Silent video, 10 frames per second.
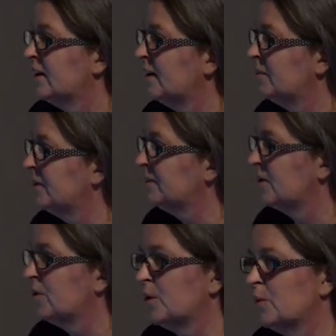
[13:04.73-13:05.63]
is
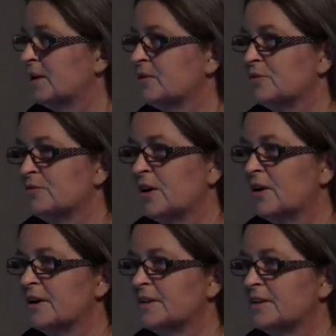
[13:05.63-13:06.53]
going way too
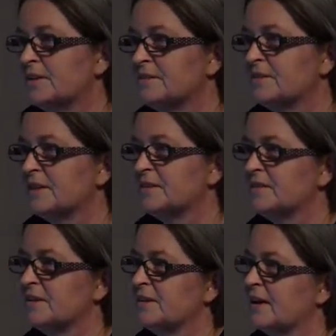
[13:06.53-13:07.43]
far, and
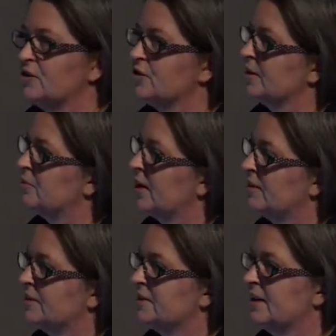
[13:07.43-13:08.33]
it's endangering
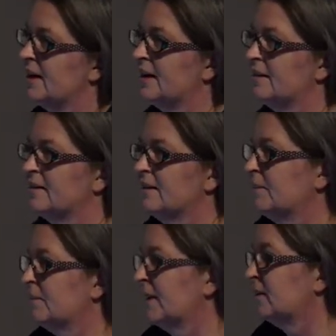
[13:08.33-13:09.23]
privacy,
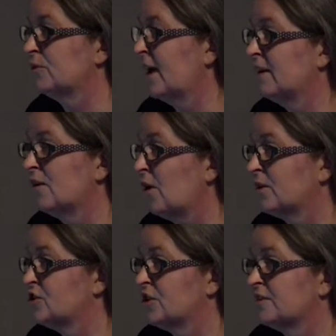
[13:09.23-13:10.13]
and you
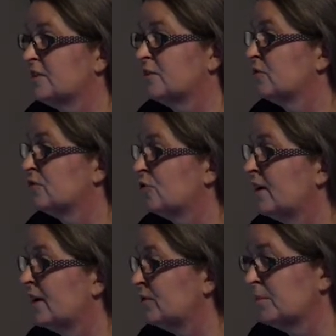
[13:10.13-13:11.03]
cannot just
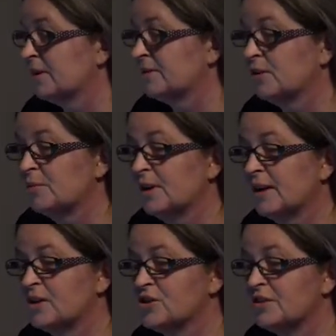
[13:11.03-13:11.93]
store everybody's
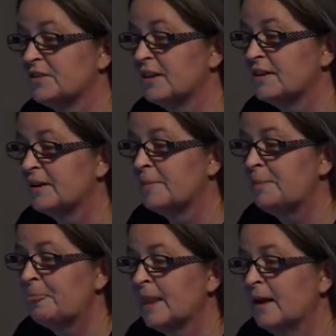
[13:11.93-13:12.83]
communications
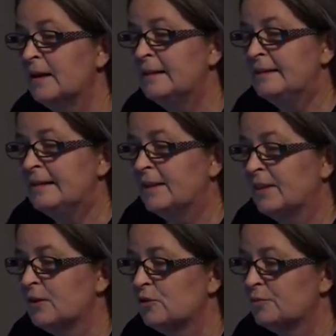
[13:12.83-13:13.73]
data.
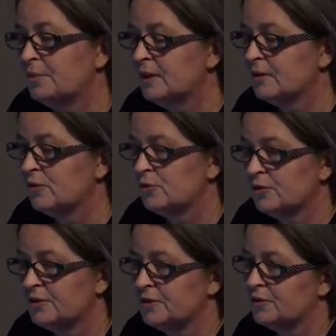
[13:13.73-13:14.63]
The European
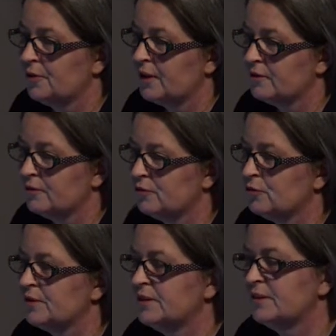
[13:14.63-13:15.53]
Court in
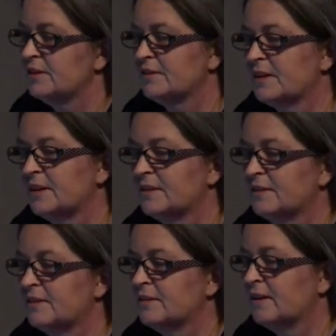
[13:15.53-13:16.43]
2014
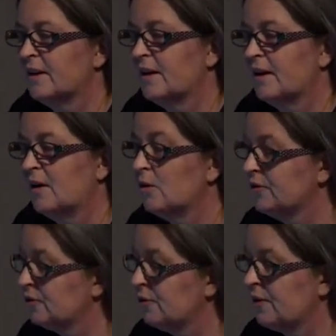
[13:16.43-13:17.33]
decided
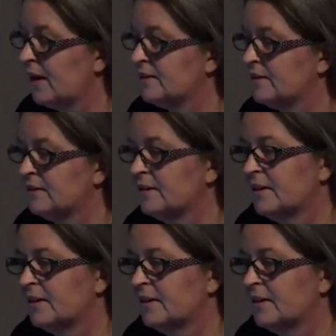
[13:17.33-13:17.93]
also that